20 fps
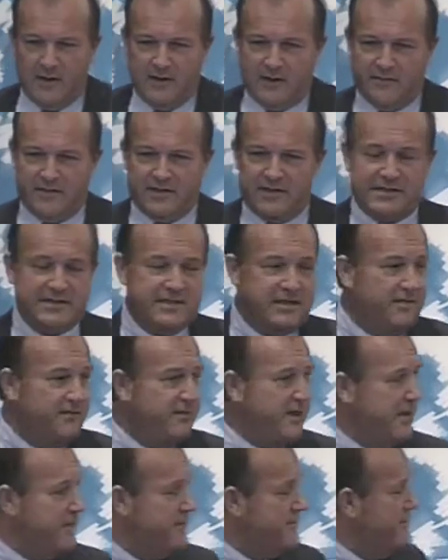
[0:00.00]
There's still
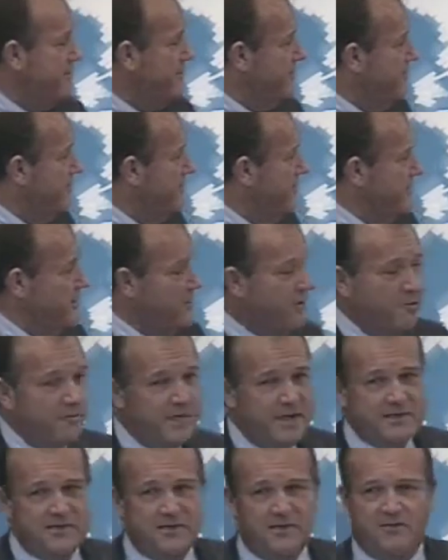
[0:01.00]
that, you know,
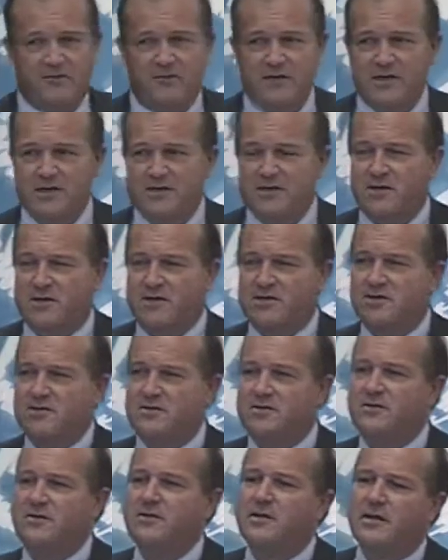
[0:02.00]
Basel III discussion